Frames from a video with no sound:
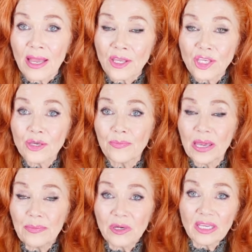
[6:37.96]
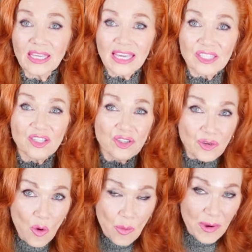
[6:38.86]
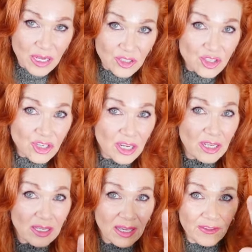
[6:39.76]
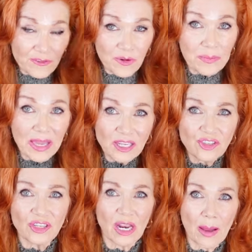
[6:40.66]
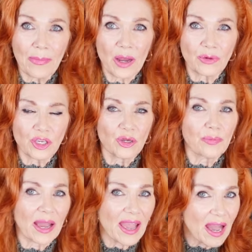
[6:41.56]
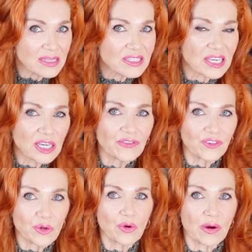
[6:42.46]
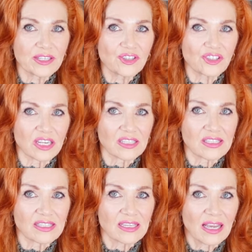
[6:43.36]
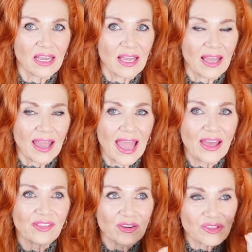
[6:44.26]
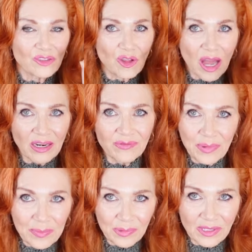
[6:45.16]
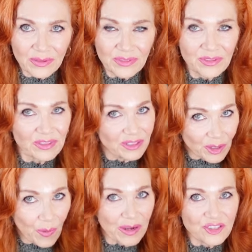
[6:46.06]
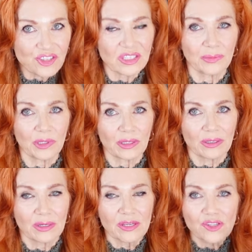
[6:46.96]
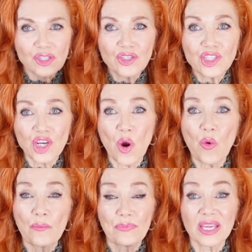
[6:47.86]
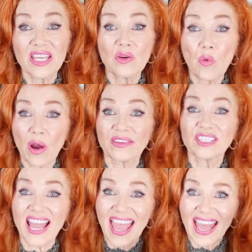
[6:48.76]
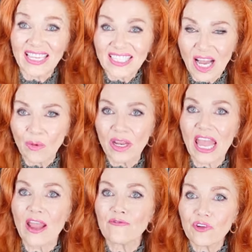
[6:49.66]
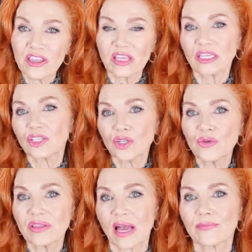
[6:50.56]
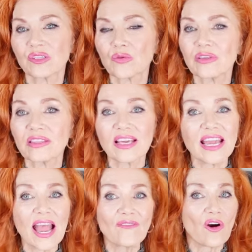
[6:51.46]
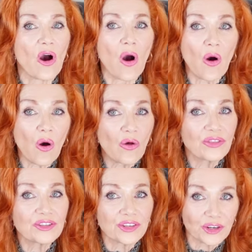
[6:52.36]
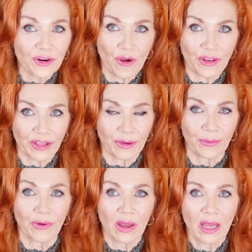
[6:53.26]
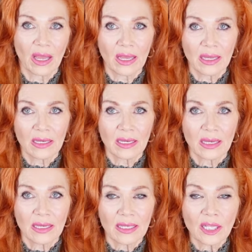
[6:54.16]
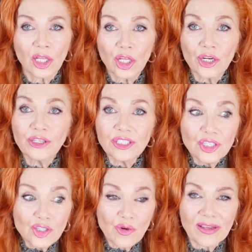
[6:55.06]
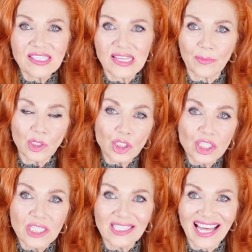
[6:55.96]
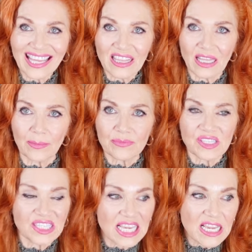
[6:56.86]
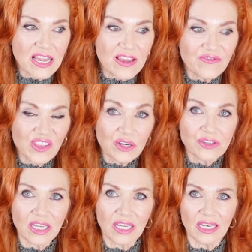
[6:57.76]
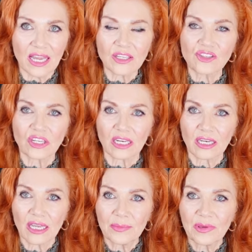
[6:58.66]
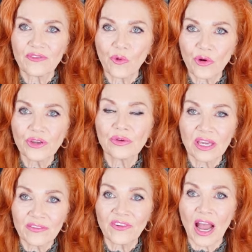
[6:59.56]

You, people can get so much information about you by asking a few questions. And there's a lot of people out there that are questionable. So don't be the one to hand out everything to them so that they have all the dirt on you. Learn to trust them, learn to like them, see if there's a connection before you give